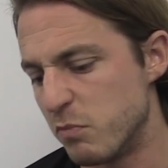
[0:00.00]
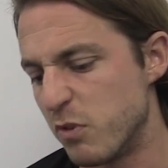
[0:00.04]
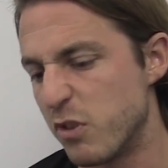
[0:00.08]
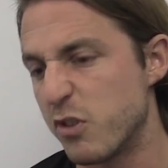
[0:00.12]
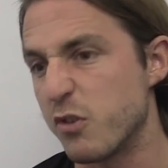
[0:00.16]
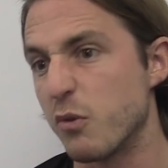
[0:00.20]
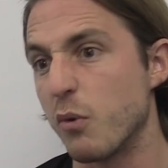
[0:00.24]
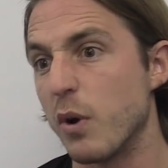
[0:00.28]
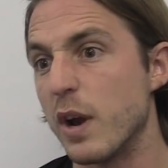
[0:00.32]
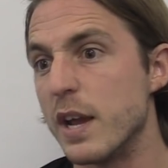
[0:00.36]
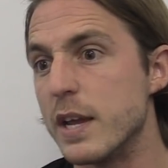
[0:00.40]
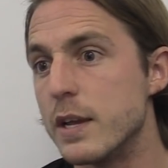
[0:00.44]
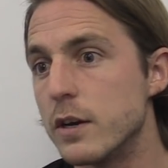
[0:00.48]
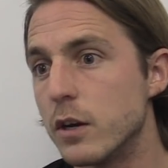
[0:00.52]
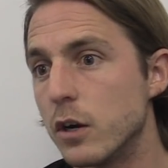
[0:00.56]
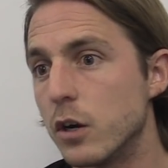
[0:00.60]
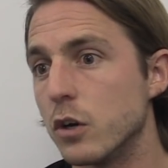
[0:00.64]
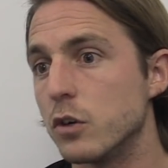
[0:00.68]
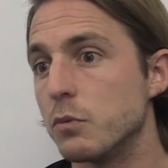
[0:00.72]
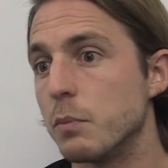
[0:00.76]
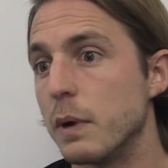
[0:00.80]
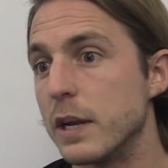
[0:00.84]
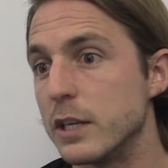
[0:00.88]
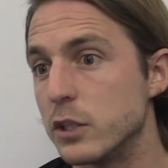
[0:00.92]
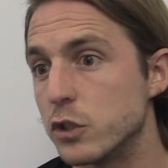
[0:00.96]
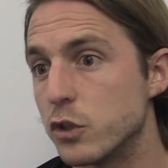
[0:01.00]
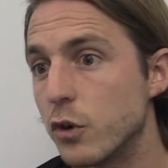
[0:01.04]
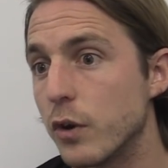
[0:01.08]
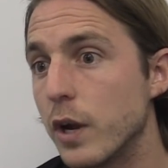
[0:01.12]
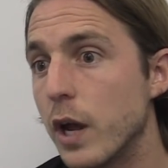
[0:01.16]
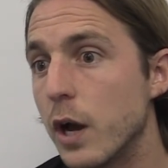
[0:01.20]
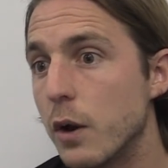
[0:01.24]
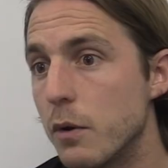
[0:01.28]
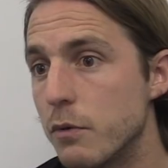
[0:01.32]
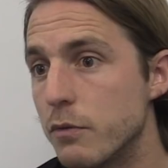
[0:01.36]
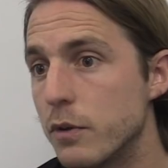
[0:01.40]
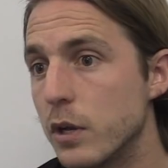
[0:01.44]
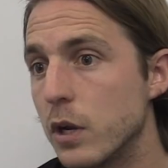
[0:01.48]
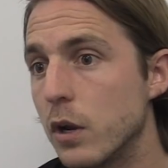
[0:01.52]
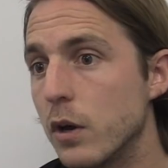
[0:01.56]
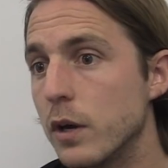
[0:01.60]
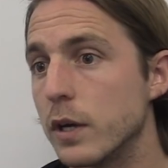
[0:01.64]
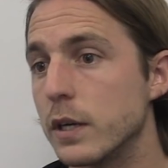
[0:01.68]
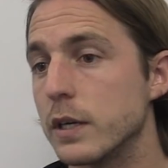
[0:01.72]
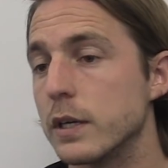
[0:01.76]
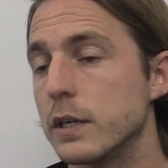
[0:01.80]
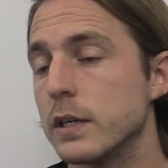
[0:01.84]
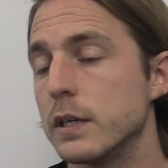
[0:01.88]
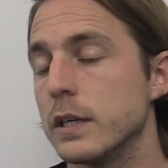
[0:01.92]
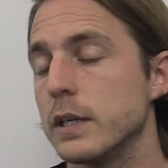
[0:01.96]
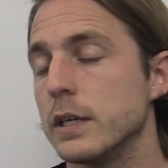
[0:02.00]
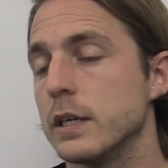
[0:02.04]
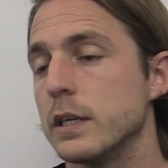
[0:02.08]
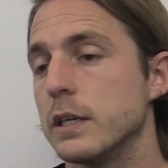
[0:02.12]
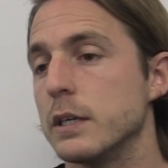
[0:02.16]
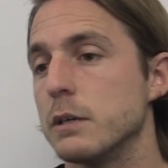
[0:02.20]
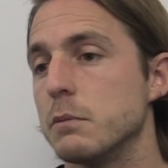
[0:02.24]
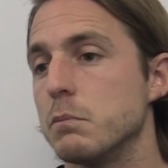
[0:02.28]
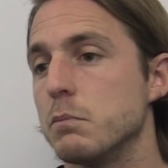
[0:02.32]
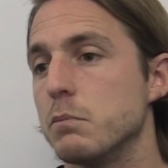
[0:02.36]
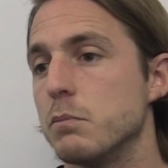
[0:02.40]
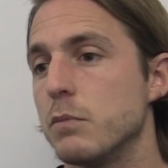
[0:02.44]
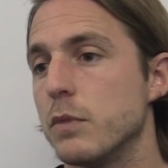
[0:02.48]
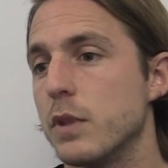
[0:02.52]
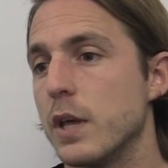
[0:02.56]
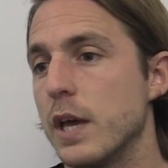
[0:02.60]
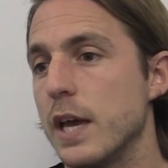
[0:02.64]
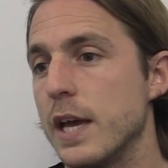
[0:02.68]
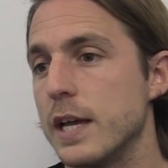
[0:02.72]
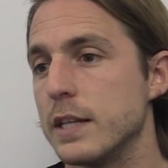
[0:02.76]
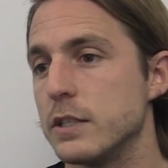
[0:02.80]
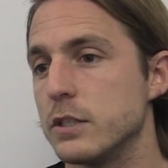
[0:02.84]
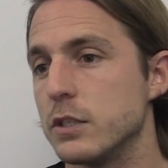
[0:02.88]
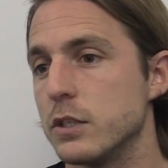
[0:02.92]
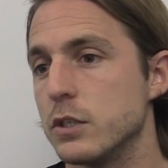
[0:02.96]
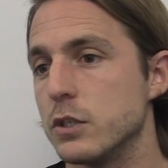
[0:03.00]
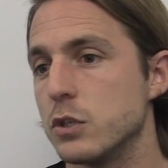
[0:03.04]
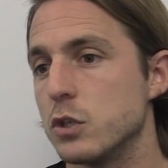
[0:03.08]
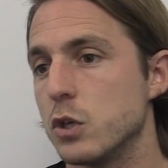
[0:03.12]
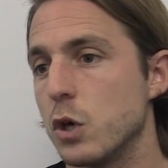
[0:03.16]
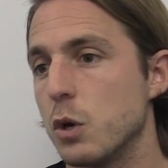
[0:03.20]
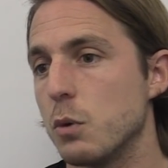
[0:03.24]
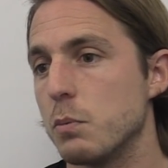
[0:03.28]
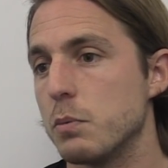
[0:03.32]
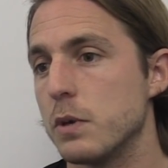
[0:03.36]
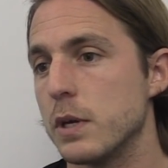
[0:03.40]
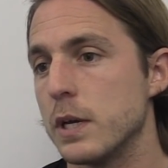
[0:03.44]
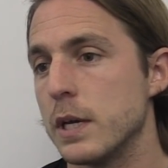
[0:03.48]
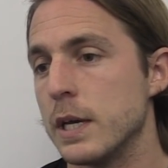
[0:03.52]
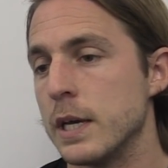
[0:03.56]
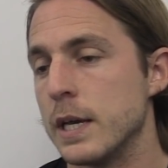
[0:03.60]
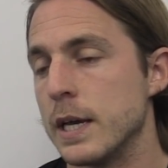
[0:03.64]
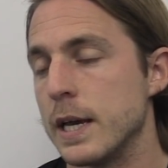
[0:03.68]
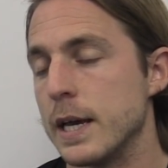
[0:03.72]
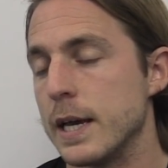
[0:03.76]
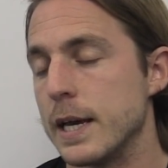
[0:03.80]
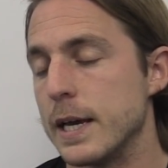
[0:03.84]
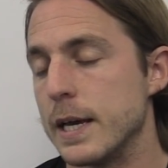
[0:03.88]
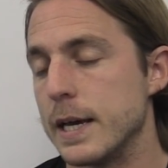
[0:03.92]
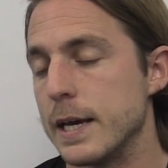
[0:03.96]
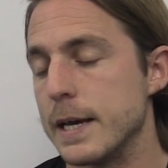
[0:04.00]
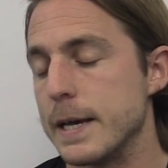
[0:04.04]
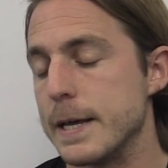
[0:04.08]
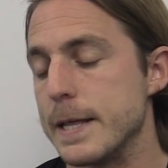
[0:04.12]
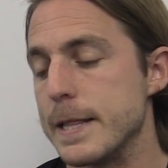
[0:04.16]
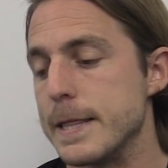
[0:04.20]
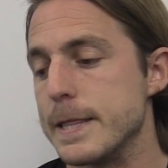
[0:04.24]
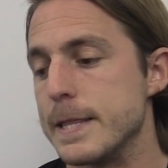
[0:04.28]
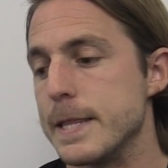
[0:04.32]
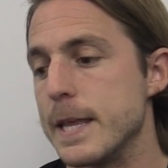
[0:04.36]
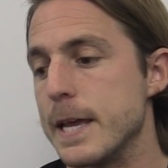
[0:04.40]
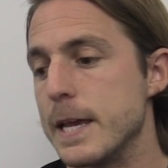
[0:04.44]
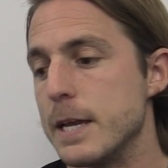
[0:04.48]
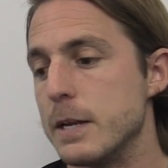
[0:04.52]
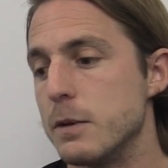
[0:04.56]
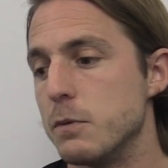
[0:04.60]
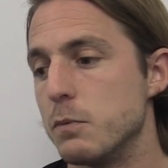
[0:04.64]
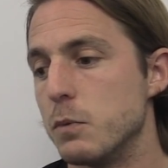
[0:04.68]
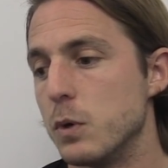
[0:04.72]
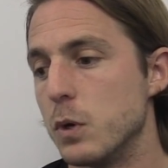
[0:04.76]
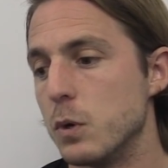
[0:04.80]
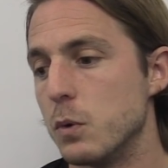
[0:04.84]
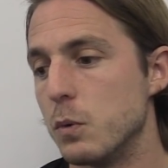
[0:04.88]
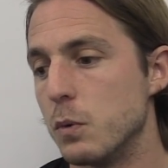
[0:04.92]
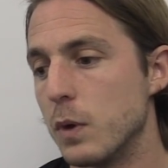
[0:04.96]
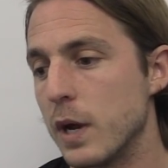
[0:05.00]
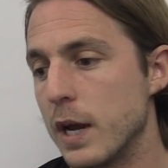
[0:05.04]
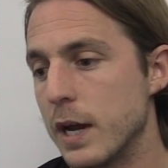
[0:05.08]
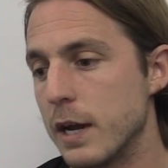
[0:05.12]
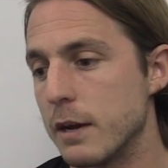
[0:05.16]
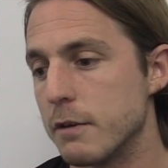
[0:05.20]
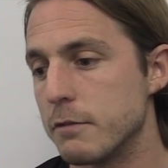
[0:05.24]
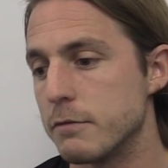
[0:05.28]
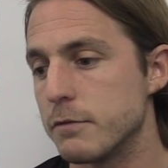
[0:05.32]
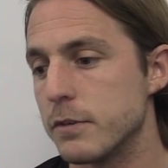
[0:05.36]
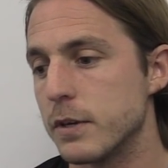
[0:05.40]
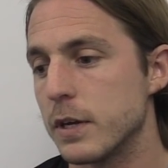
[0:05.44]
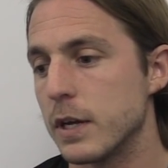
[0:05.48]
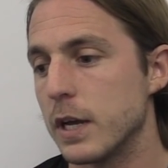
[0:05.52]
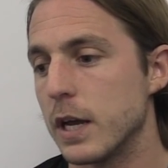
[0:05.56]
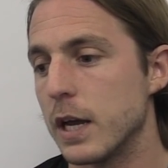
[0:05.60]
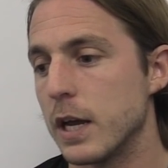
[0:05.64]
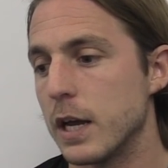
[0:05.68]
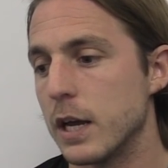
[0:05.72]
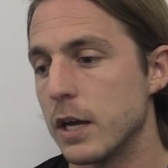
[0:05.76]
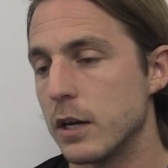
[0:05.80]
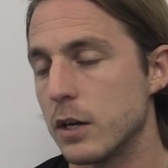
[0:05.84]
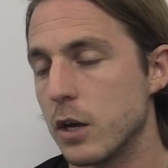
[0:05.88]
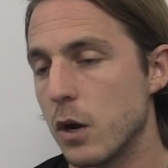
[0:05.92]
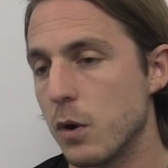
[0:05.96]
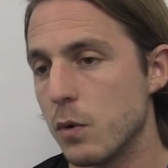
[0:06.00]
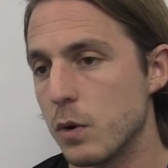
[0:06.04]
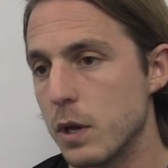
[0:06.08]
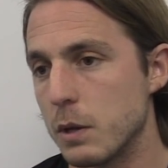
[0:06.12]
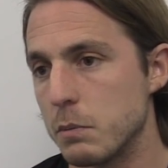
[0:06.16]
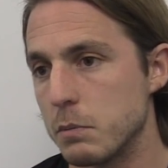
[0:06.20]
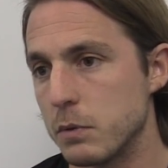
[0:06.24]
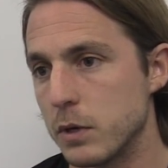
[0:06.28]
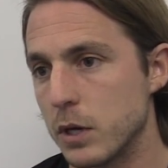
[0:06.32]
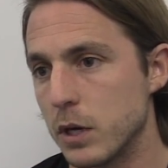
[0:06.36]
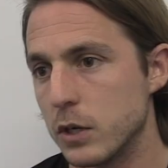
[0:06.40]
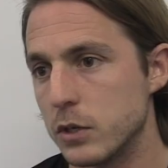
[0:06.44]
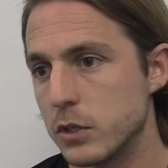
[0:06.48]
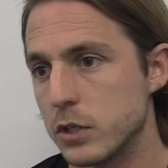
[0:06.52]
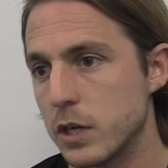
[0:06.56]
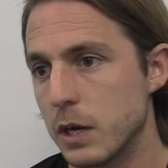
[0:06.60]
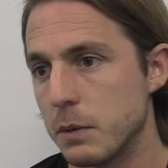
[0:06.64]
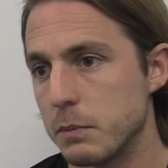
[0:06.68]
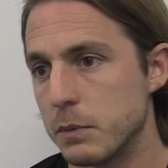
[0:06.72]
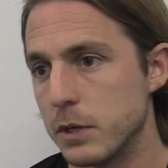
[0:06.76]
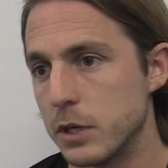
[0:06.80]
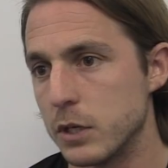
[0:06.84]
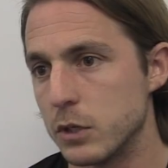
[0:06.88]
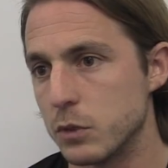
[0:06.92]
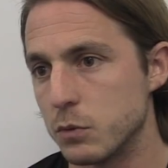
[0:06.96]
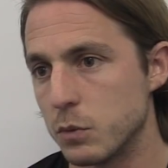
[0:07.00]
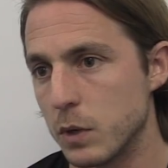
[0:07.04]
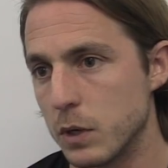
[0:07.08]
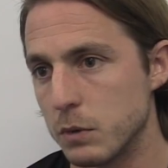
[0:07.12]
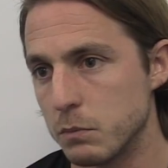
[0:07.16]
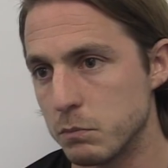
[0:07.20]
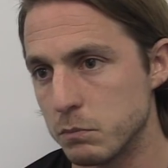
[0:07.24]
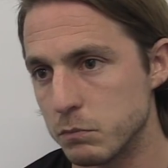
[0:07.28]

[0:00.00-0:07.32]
trio if you like, the heads at the top, and then we'll have a goalkeeping coach coming in as well.